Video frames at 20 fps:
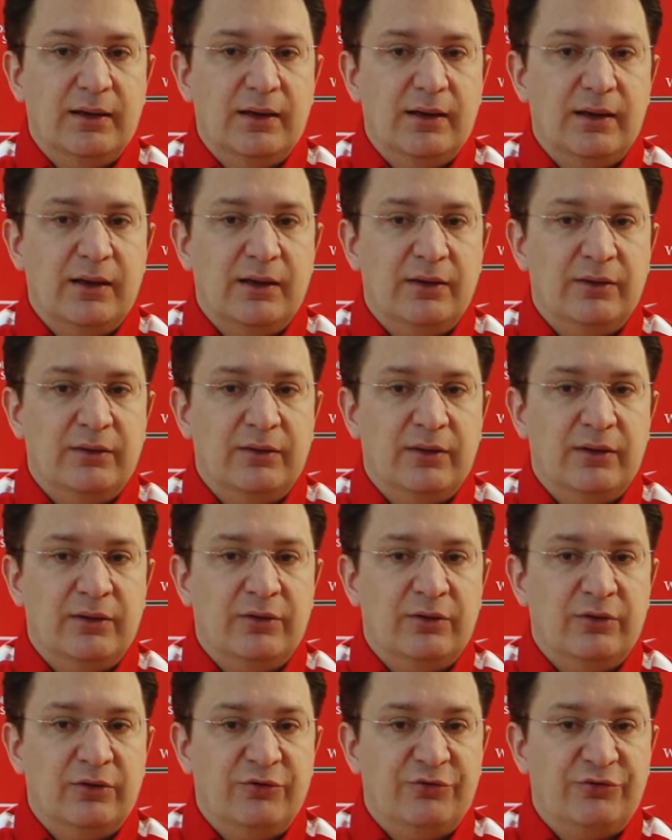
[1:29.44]
And
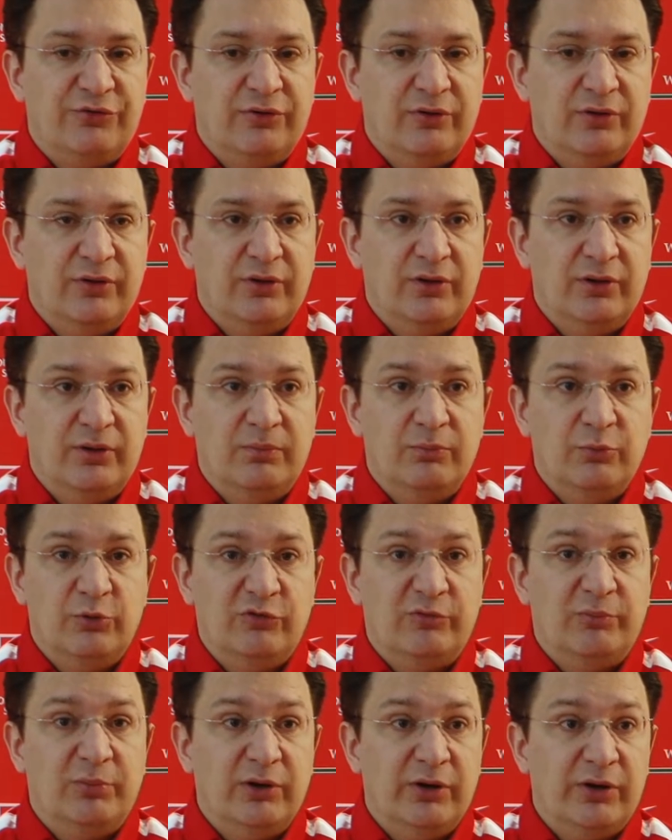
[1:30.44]
then there's the
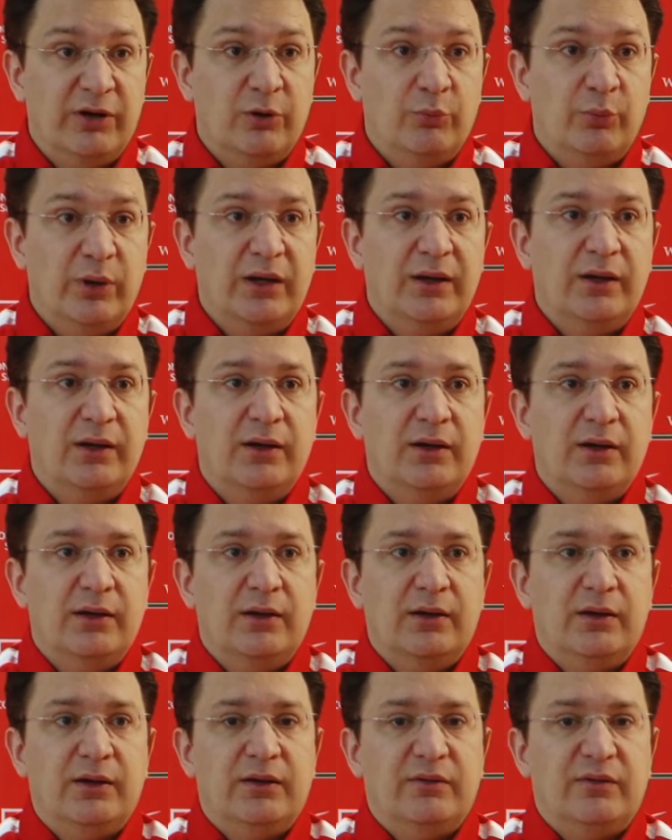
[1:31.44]
movable rear wing
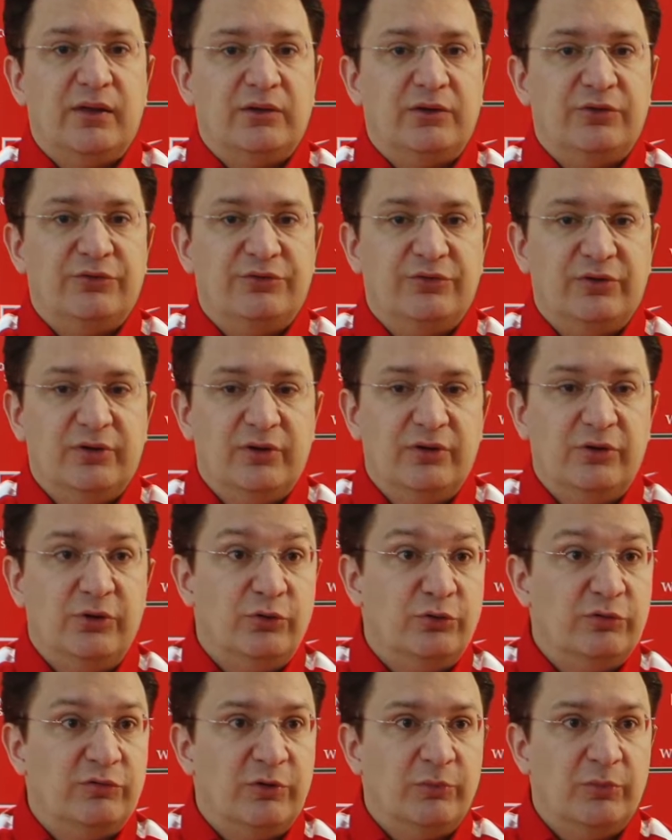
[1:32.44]
that is new
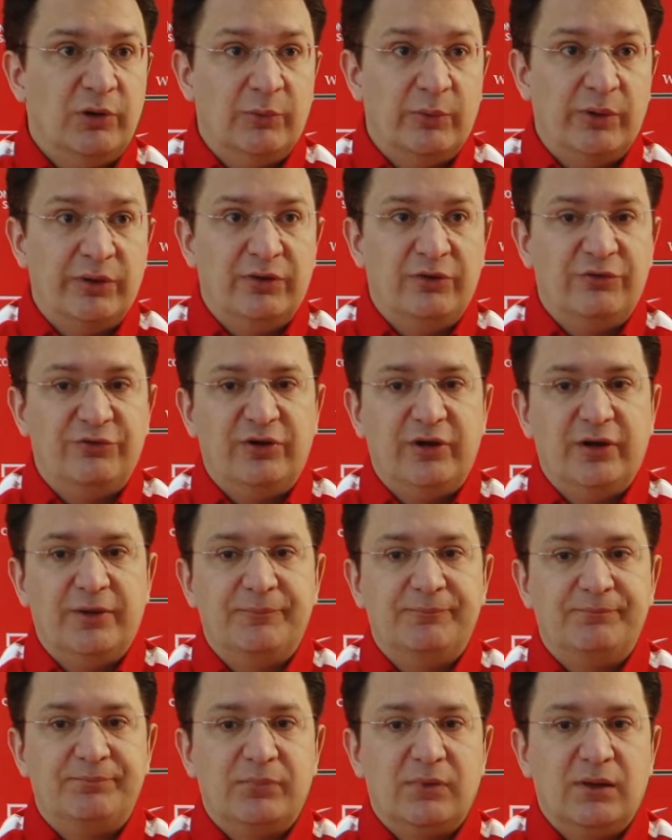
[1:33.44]
to Formula One this
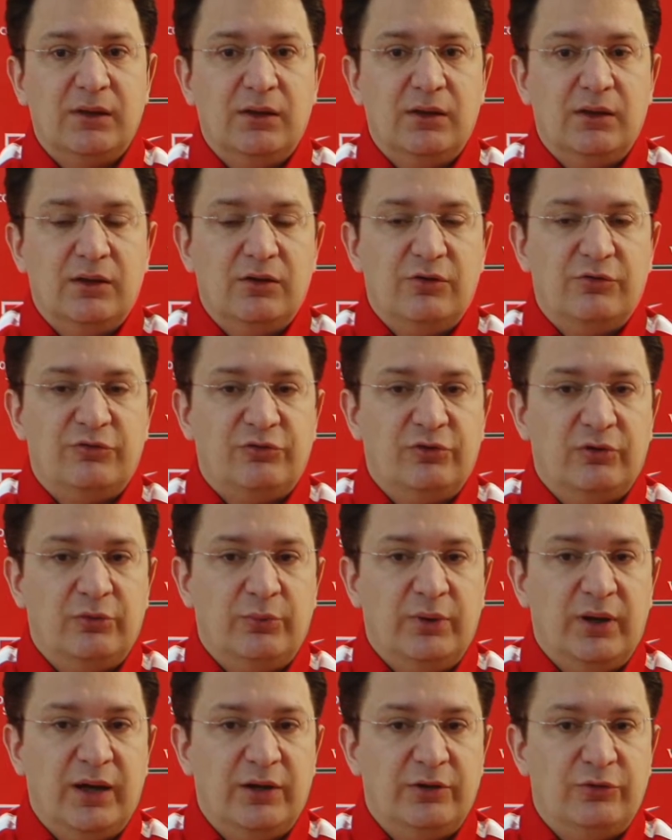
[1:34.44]
year. So
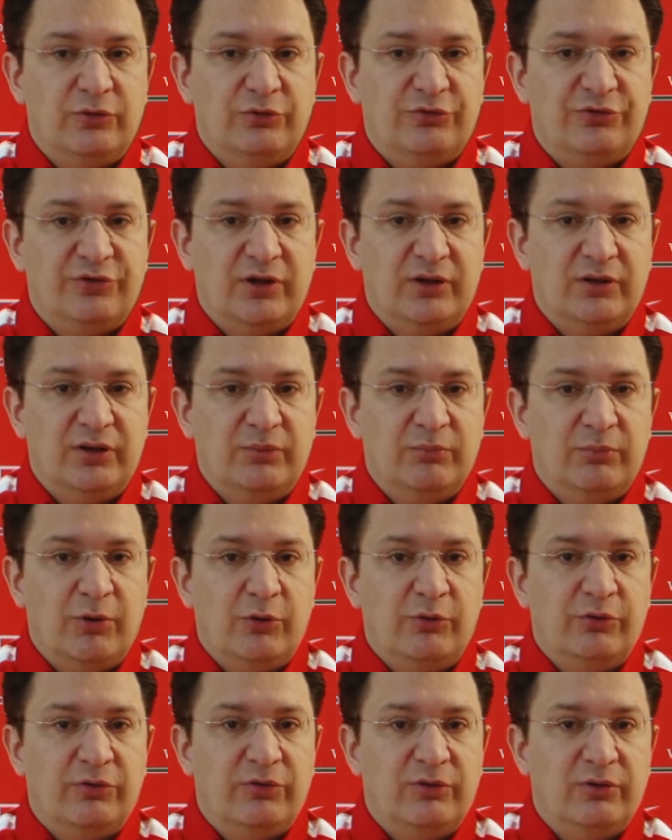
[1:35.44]
we had to study
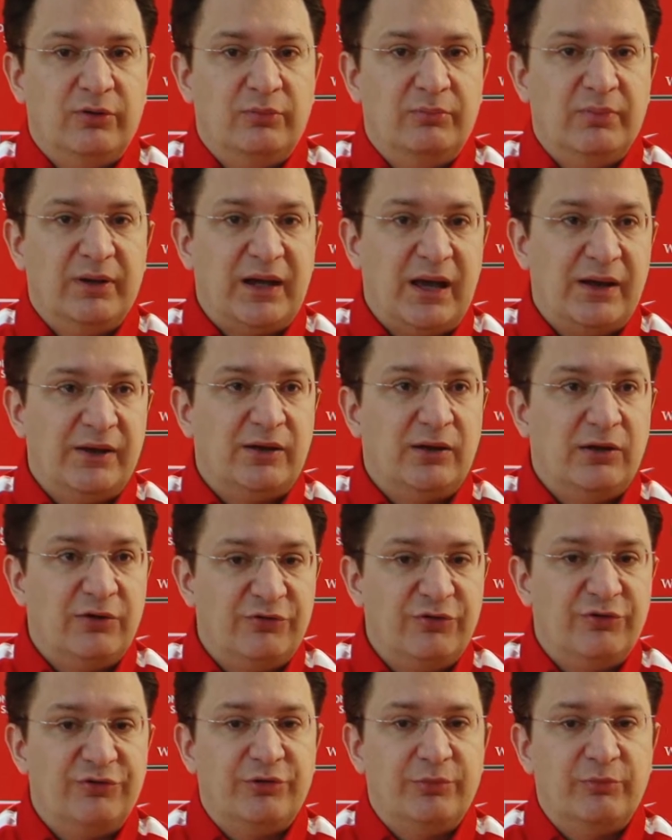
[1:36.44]
both the mechanical
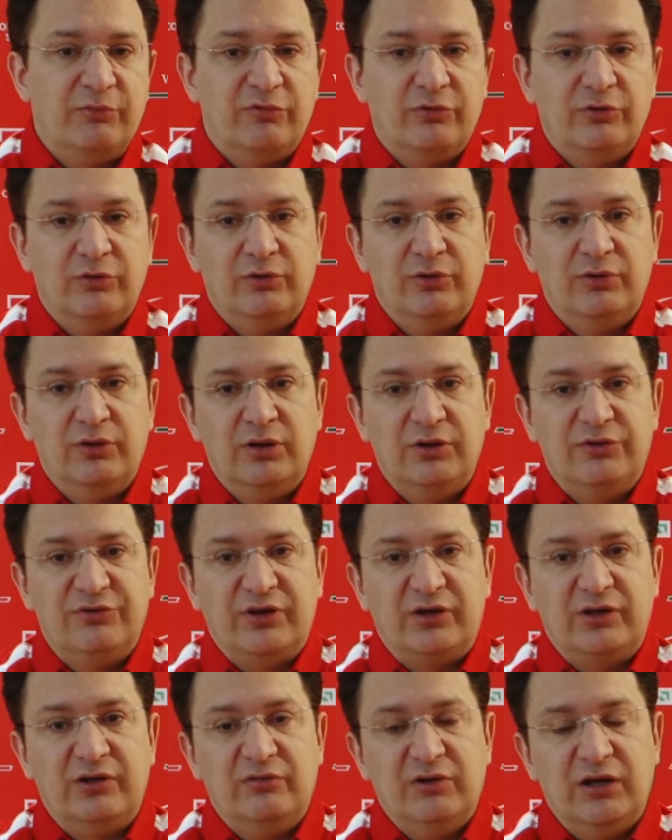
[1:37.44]
system for its
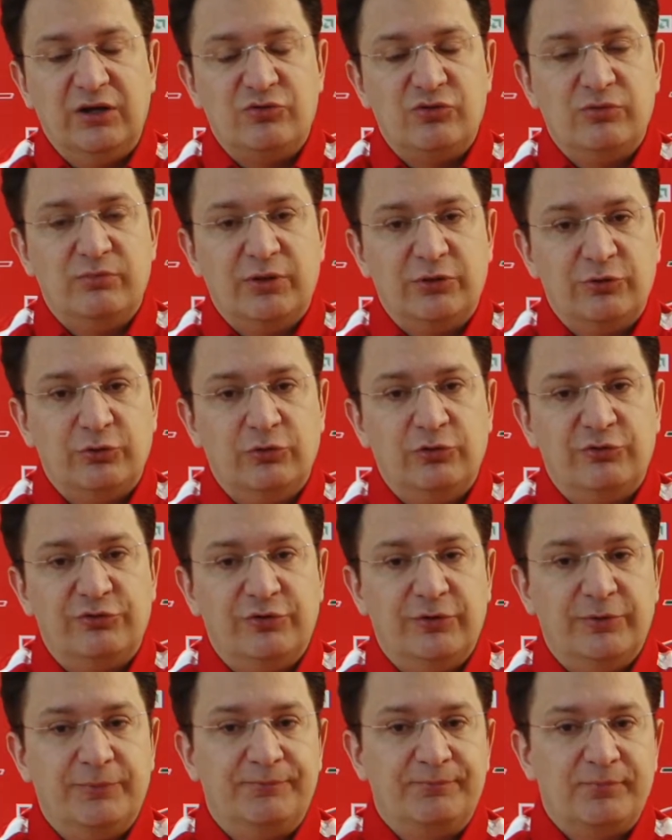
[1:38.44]
activation, but
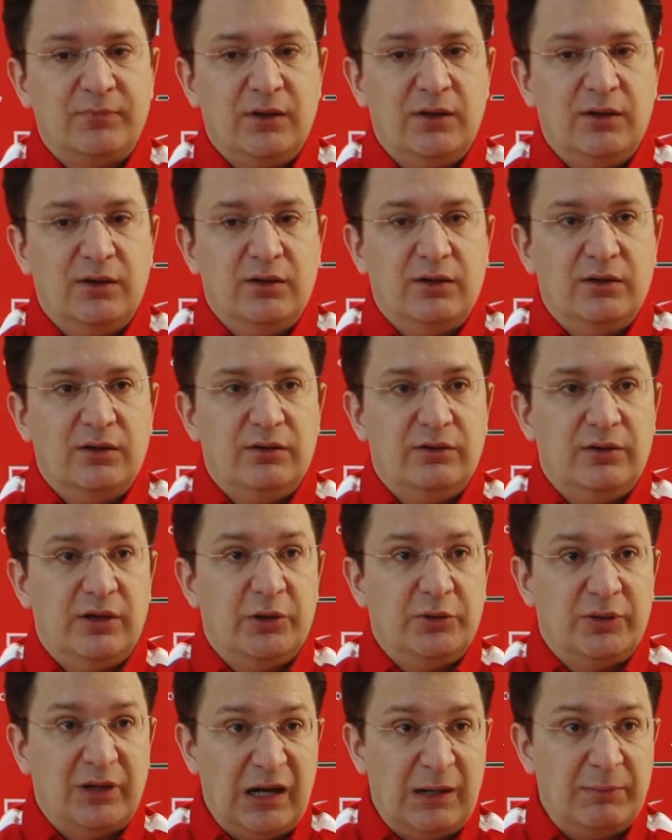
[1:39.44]
also the
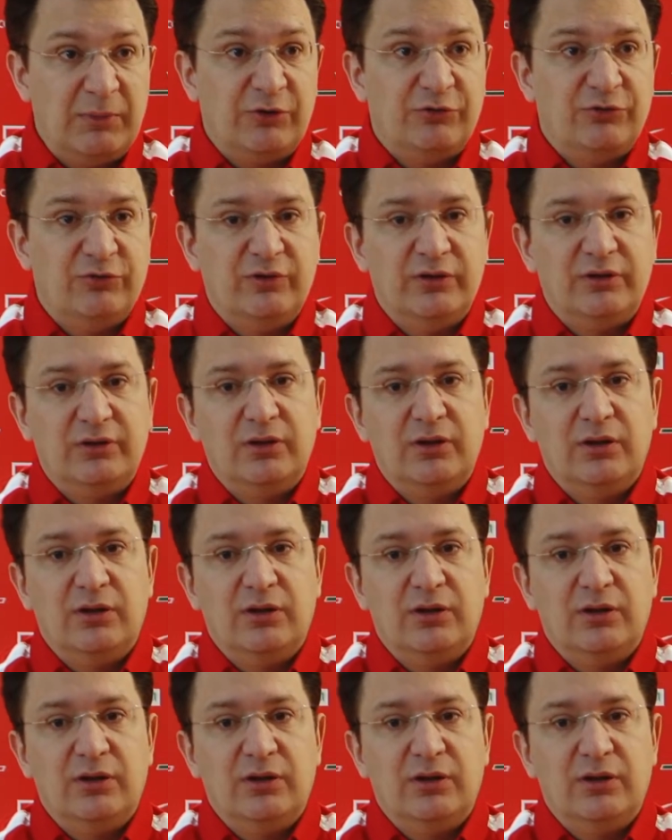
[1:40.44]
aerodynamics of it